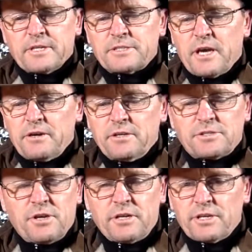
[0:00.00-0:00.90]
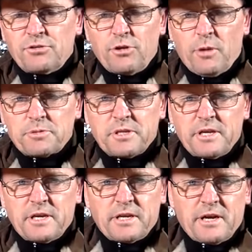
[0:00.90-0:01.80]
So it's certainly a good option
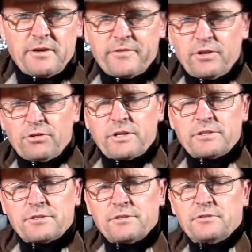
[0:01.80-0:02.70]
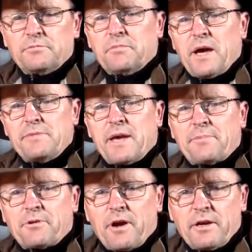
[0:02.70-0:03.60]
there. You know, if you're looking to maybe
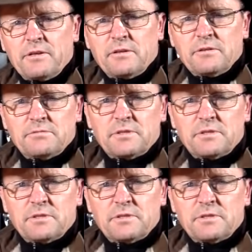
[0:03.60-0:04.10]
upgrade your,